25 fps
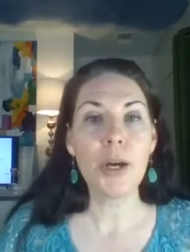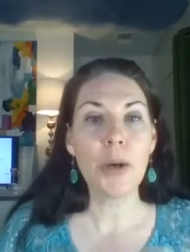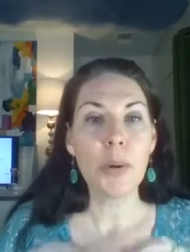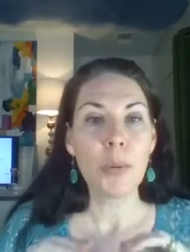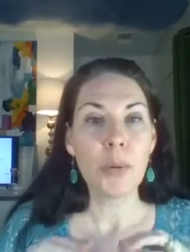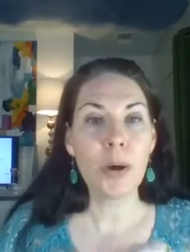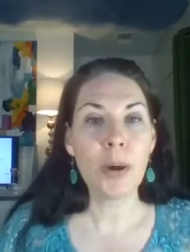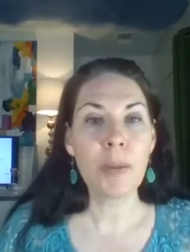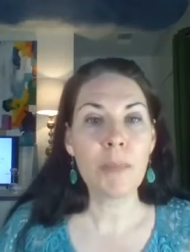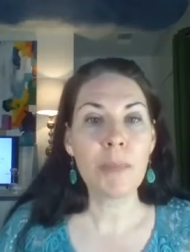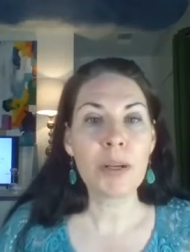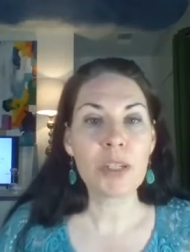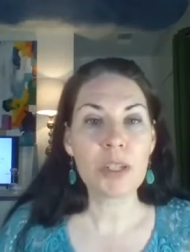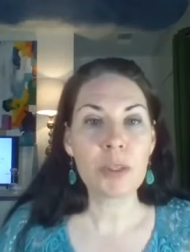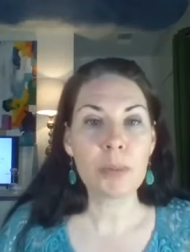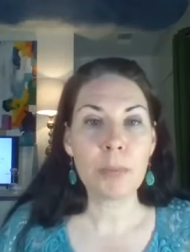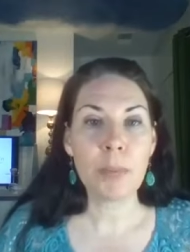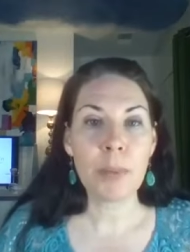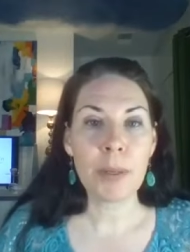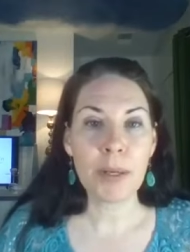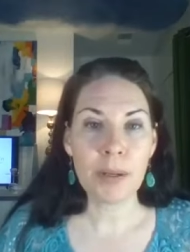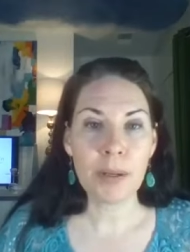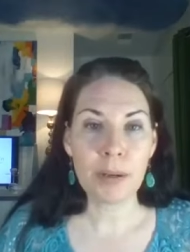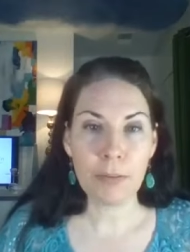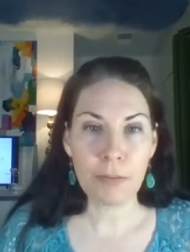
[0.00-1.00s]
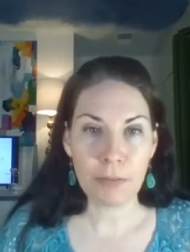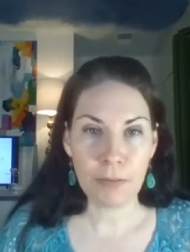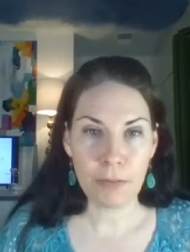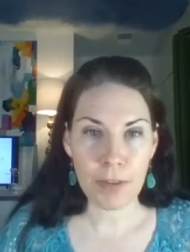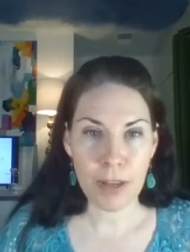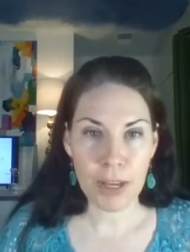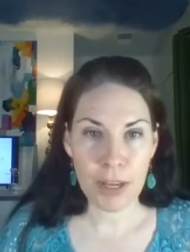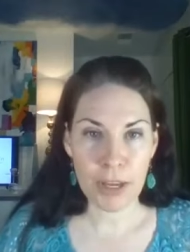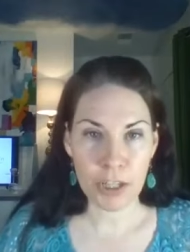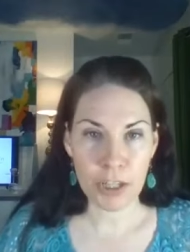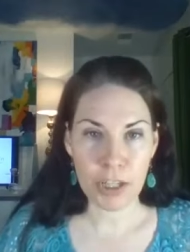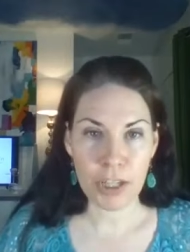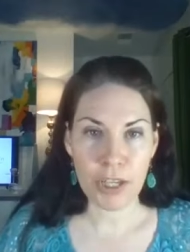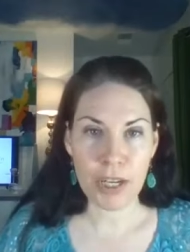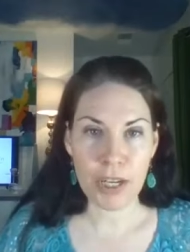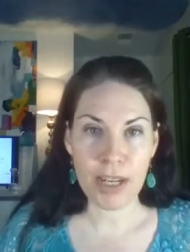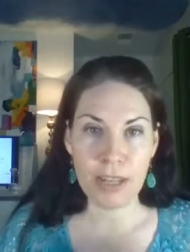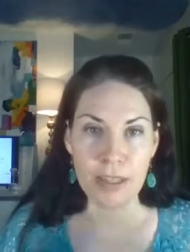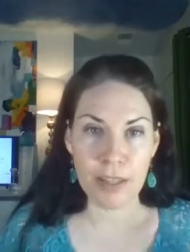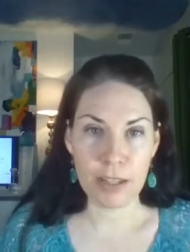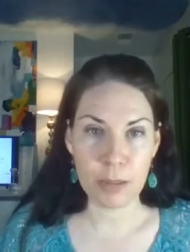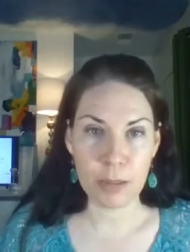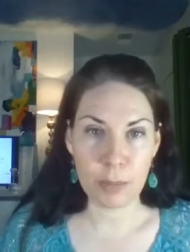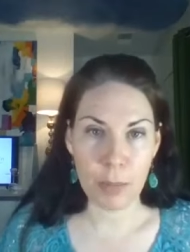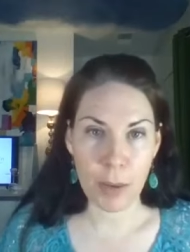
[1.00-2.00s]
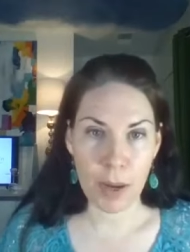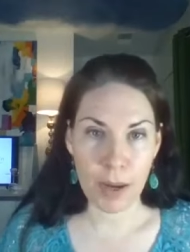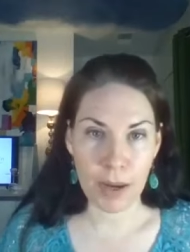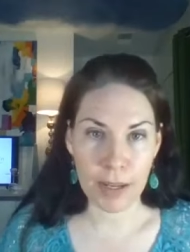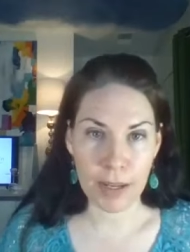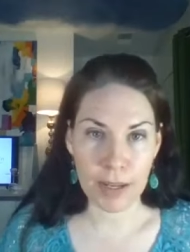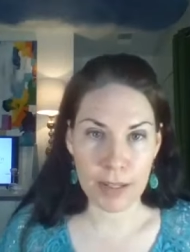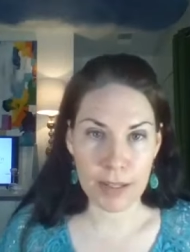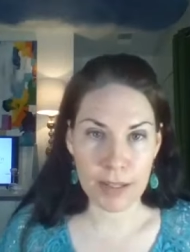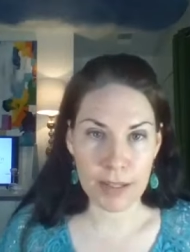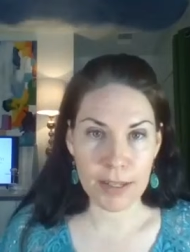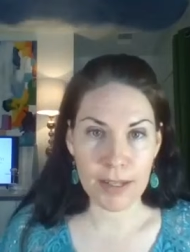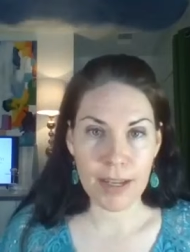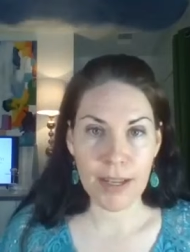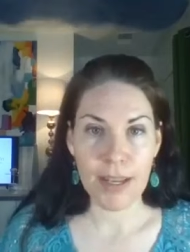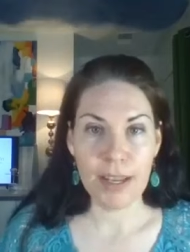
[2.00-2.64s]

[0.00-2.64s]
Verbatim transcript: we're a much bigger fish in this pond.